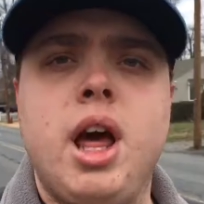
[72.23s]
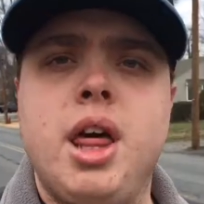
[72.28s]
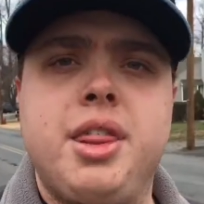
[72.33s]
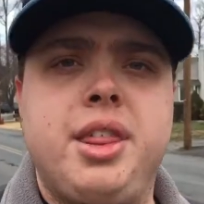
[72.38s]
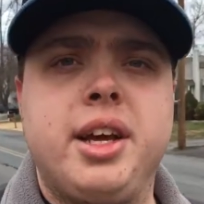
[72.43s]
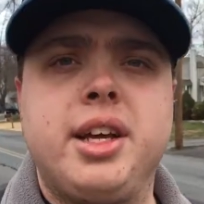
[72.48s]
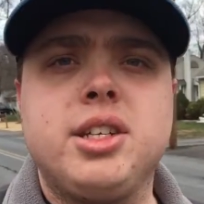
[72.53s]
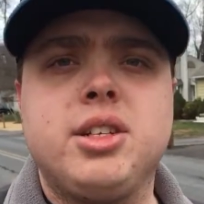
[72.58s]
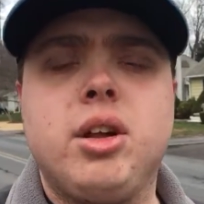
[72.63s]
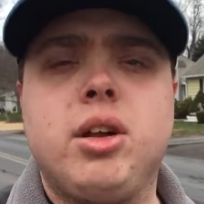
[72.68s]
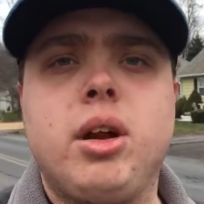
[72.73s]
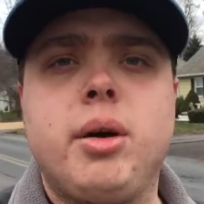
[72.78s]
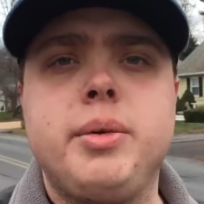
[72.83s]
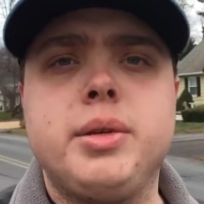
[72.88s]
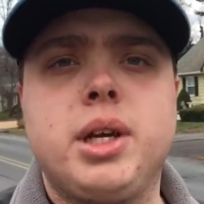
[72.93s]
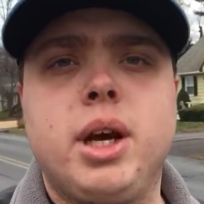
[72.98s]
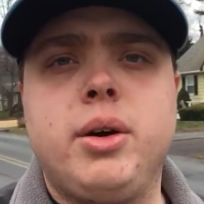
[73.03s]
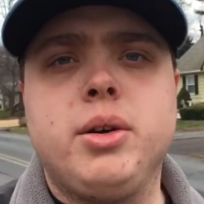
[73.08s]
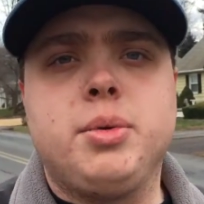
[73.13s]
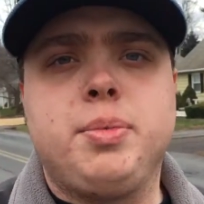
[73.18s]
Things don't
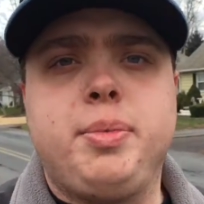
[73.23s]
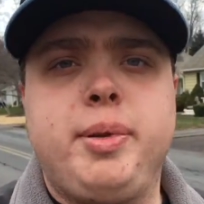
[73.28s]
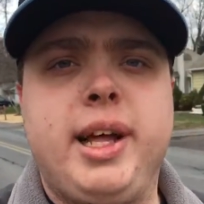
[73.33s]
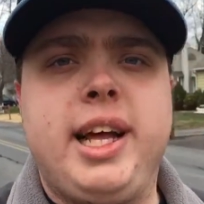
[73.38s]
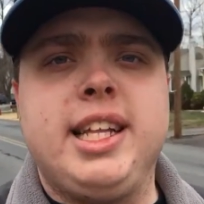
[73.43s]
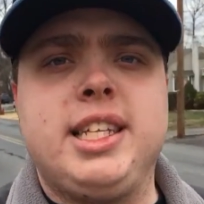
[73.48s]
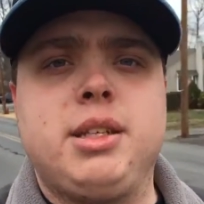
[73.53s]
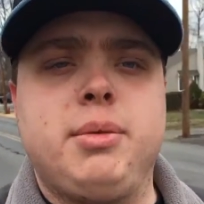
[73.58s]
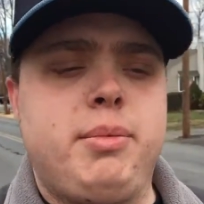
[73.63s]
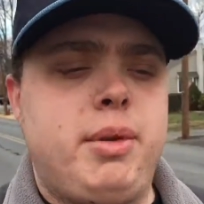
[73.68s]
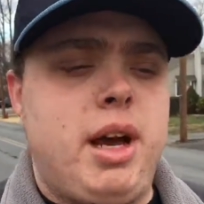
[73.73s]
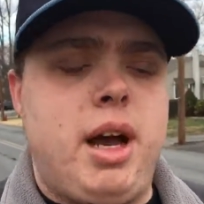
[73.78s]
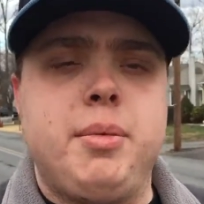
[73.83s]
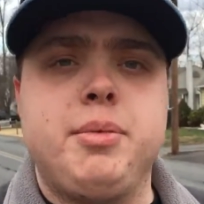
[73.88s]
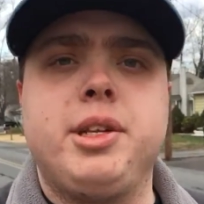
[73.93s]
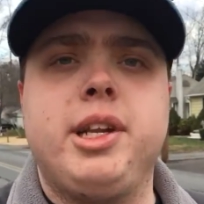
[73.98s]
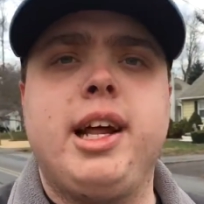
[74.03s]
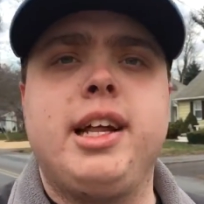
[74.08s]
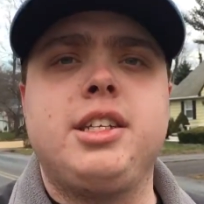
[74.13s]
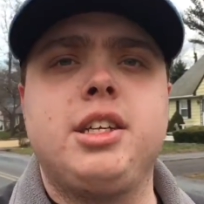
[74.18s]
always go as planned
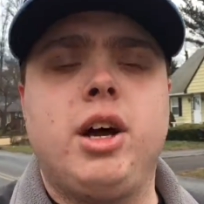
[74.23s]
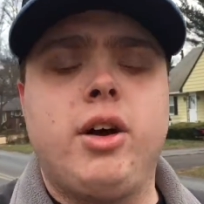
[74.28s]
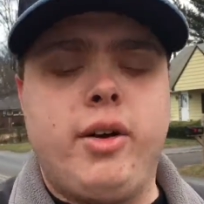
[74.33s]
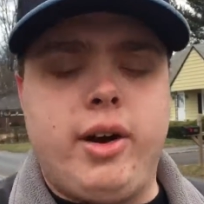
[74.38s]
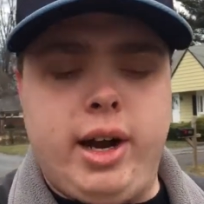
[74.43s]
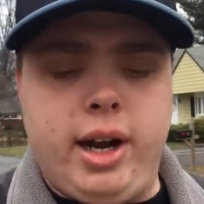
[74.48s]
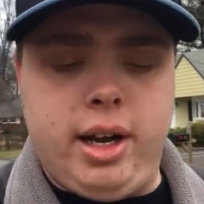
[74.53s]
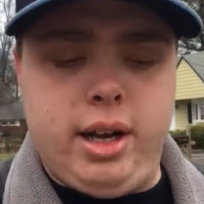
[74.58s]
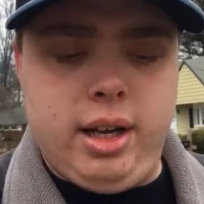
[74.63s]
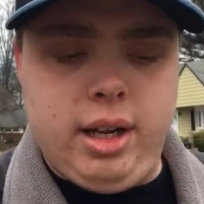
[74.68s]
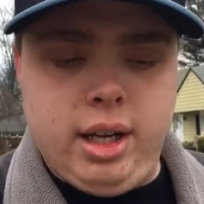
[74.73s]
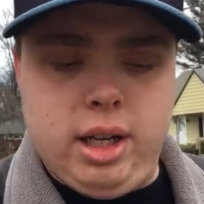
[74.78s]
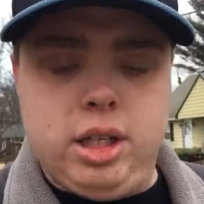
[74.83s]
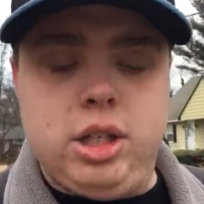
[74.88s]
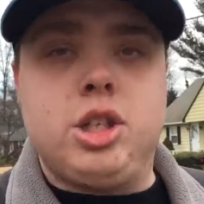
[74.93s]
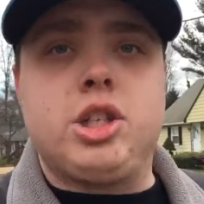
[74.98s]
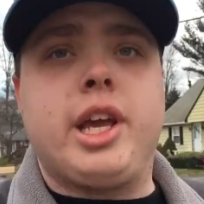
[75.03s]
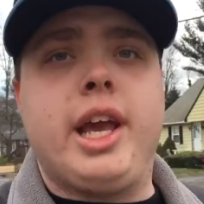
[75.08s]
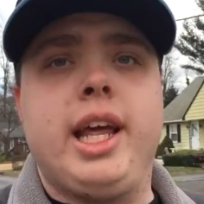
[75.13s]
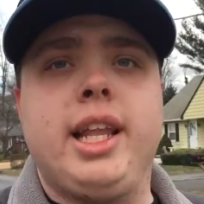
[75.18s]
sometimes, and that's alright. You
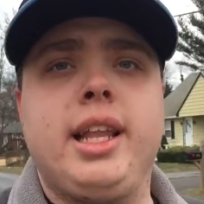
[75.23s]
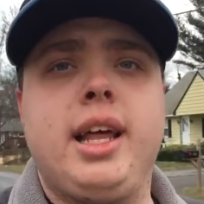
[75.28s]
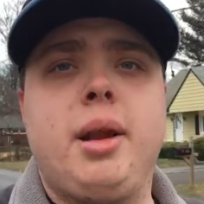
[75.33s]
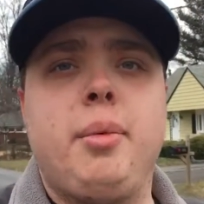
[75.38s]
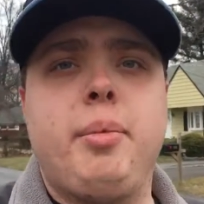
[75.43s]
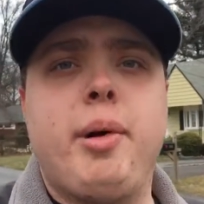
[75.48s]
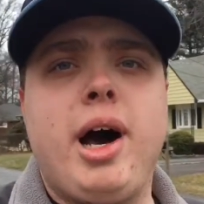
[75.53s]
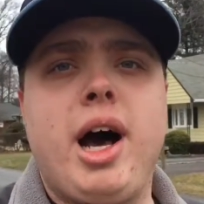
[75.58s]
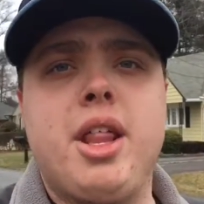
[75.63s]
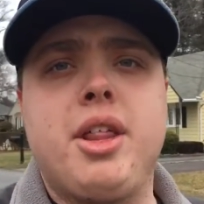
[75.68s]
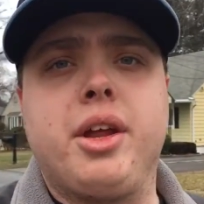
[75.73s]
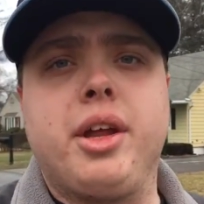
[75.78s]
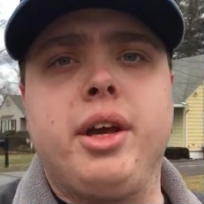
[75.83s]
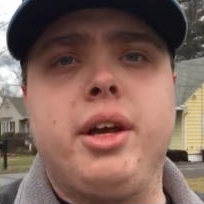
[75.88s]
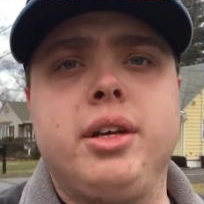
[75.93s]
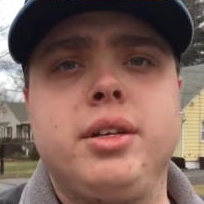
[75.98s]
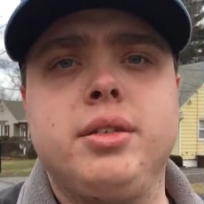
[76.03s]
just can't let it bother you.